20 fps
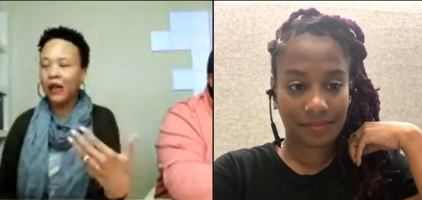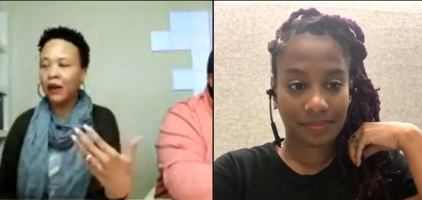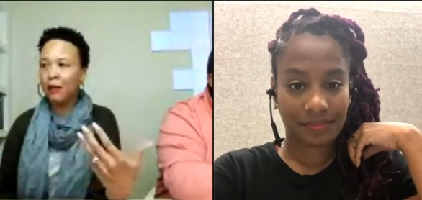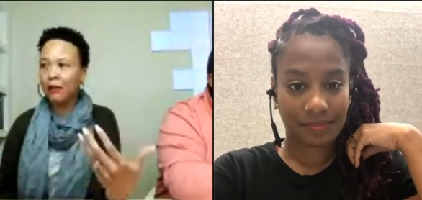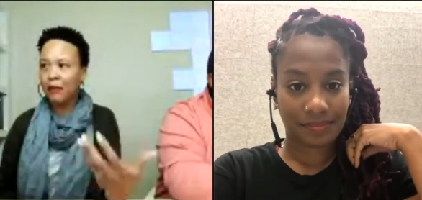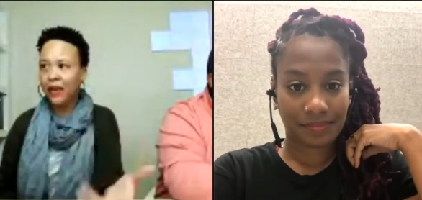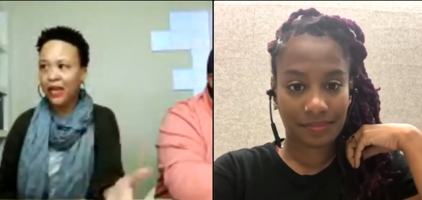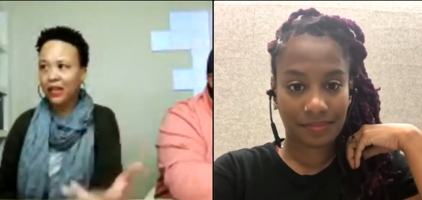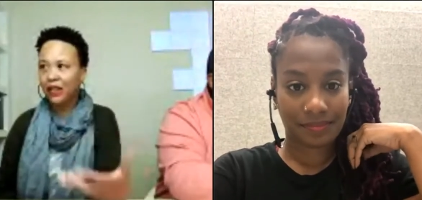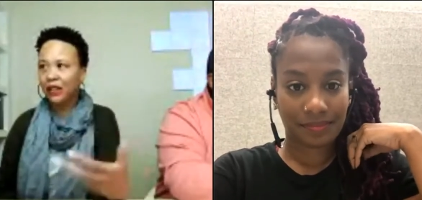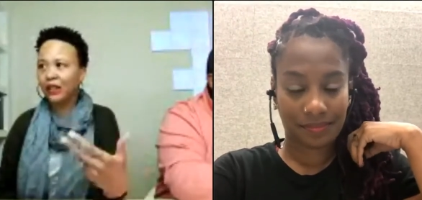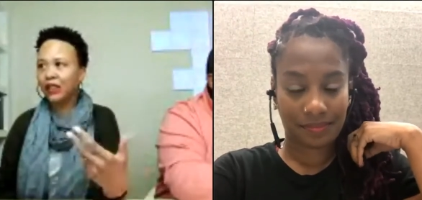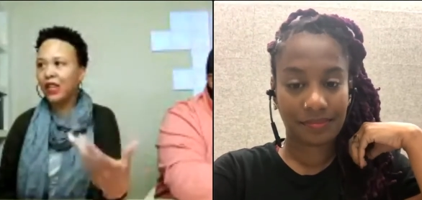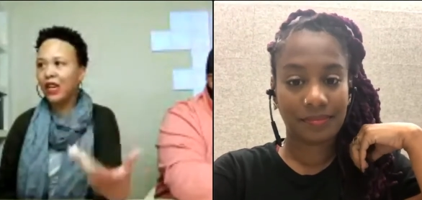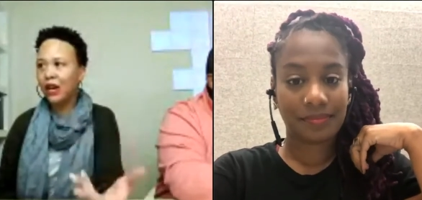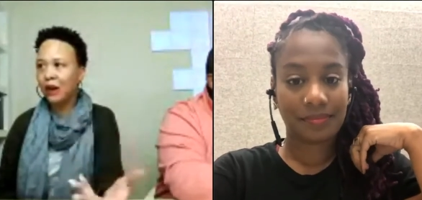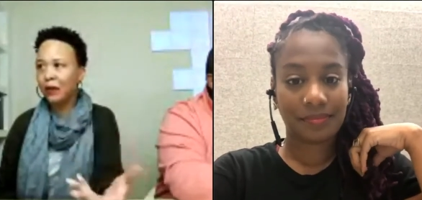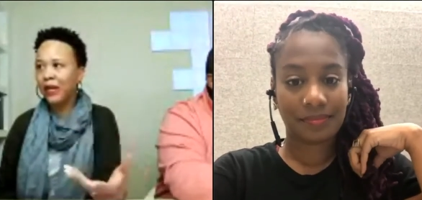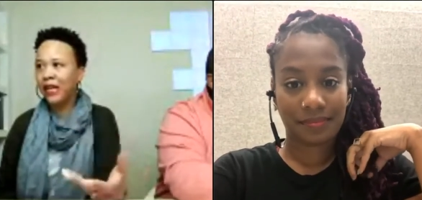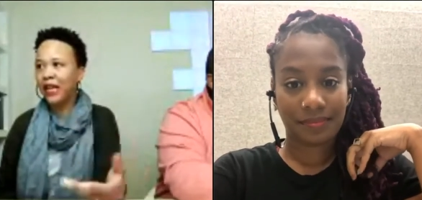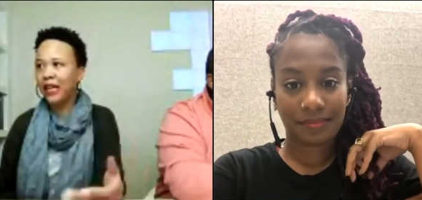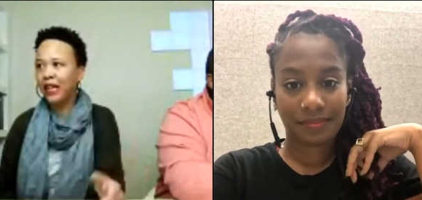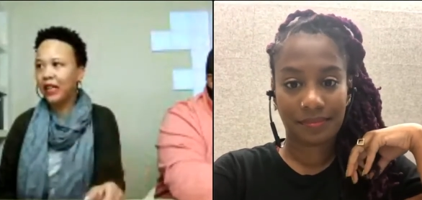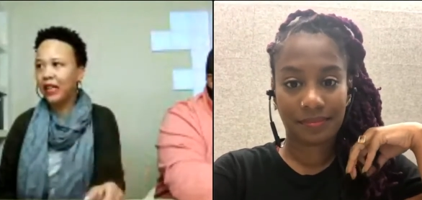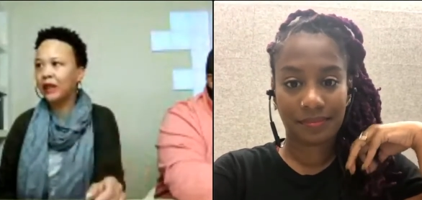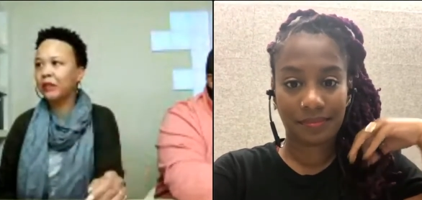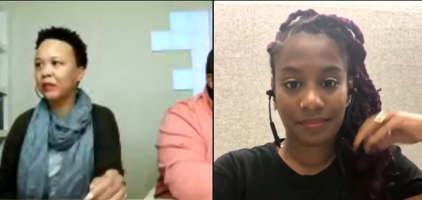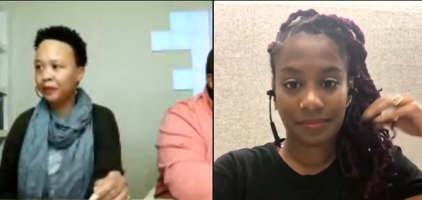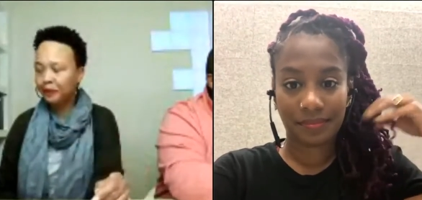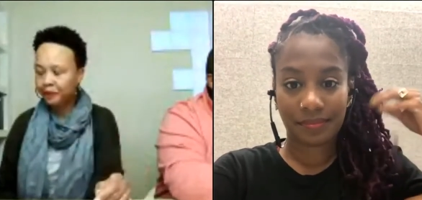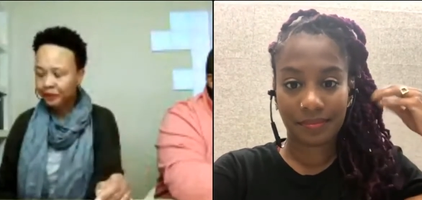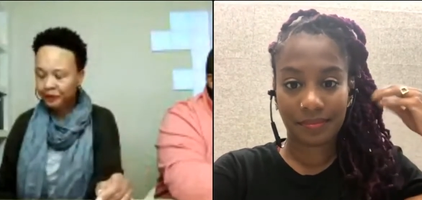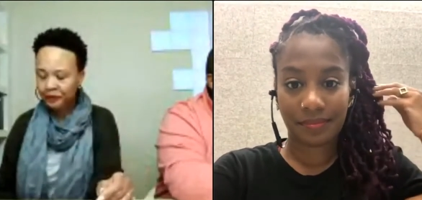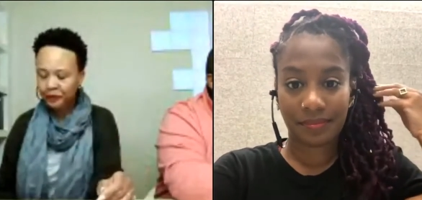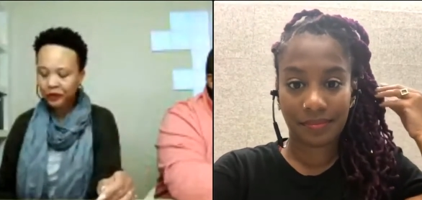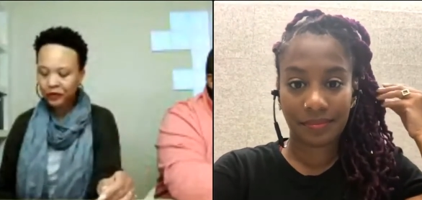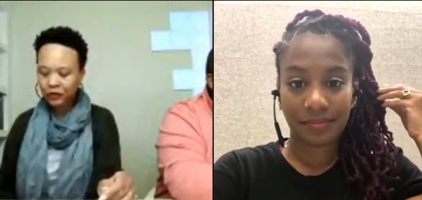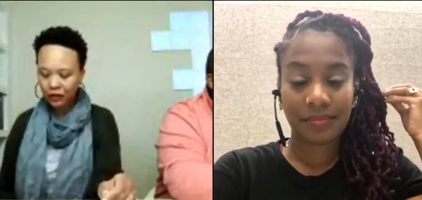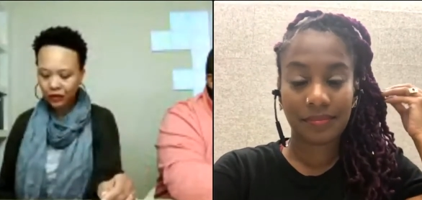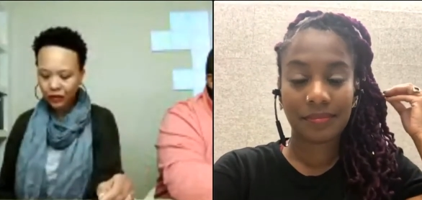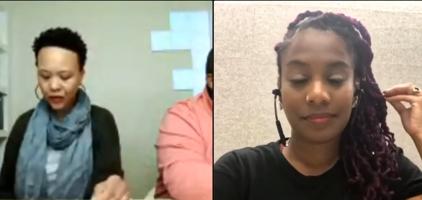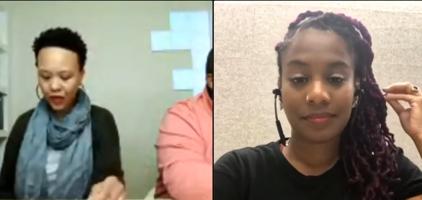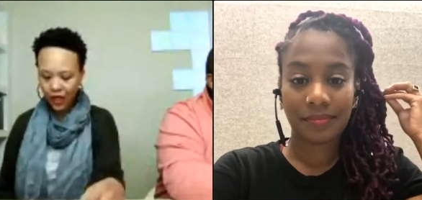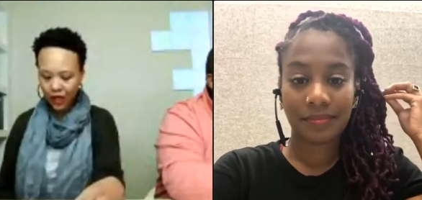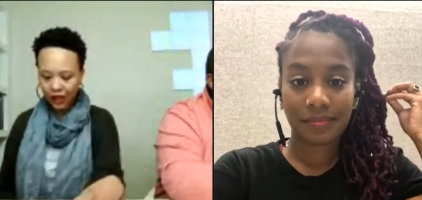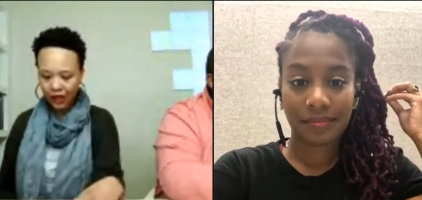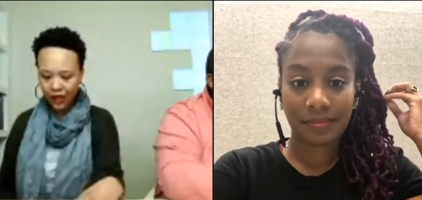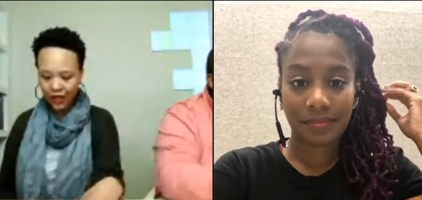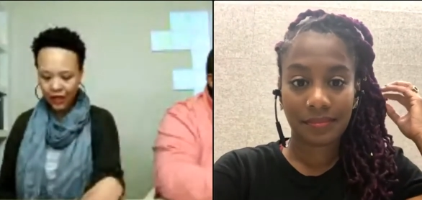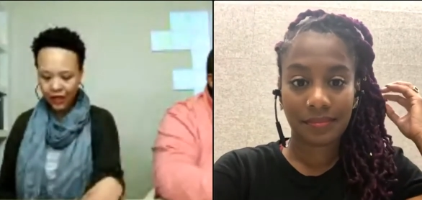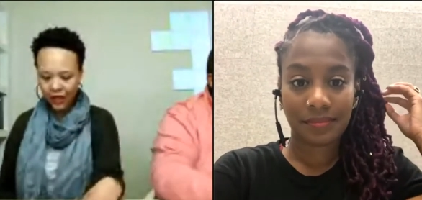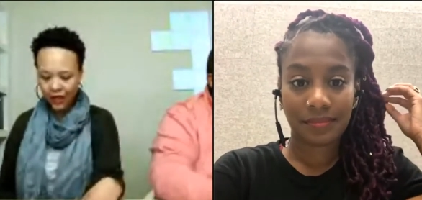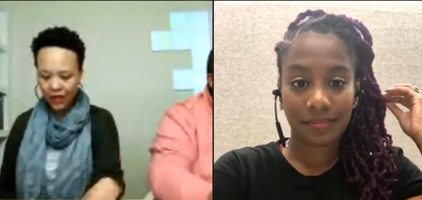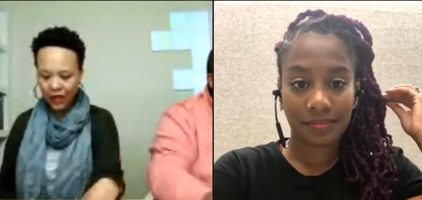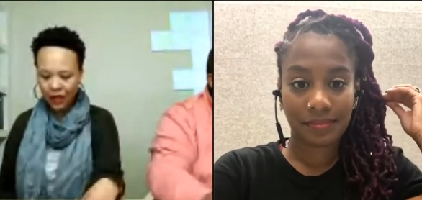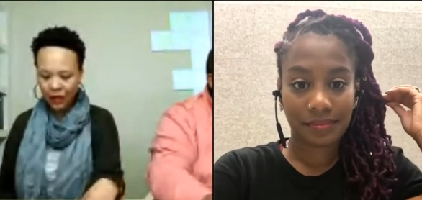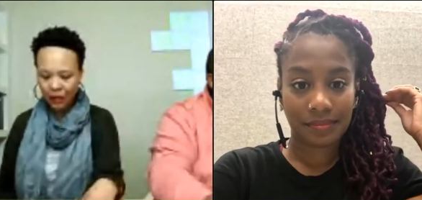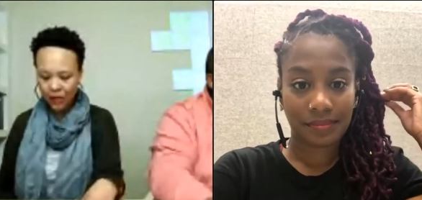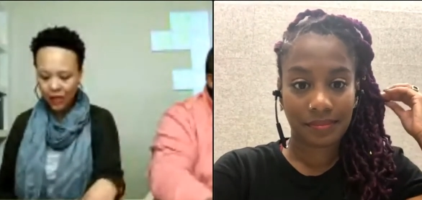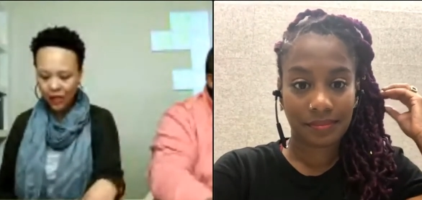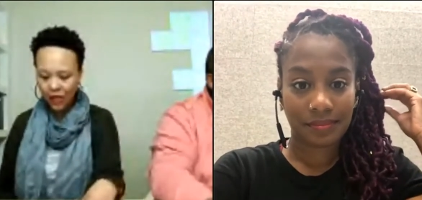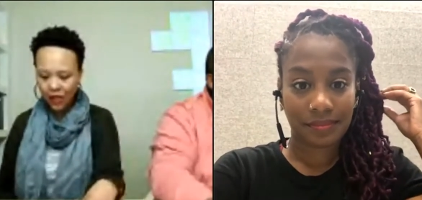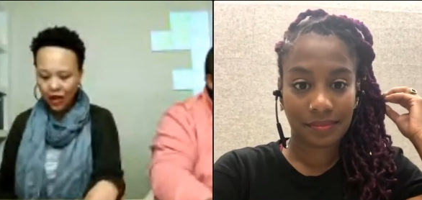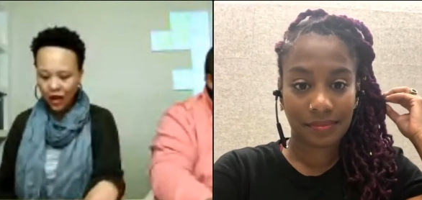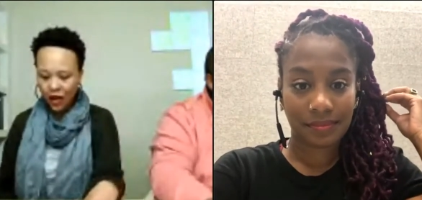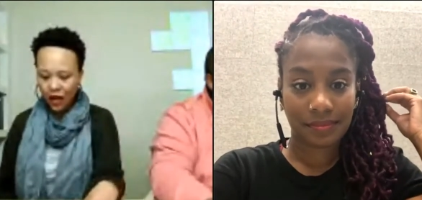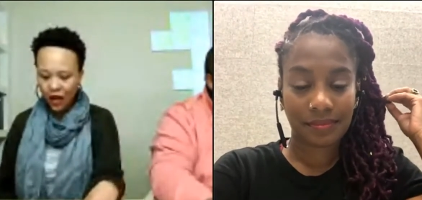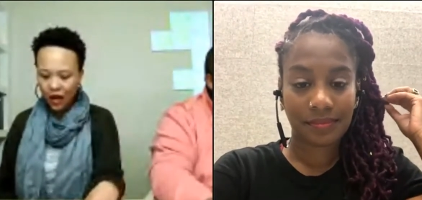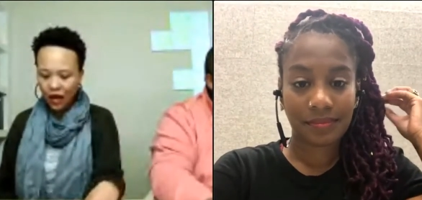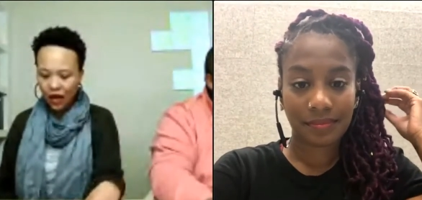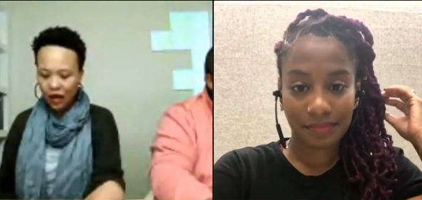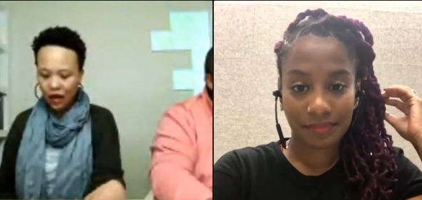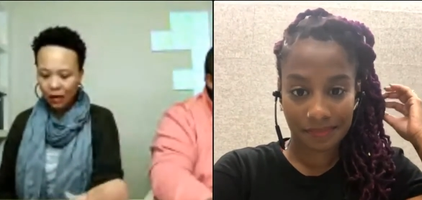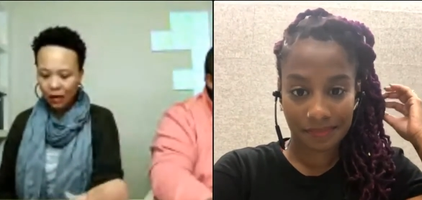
Speaker 1: male dominated a lot of times. Um,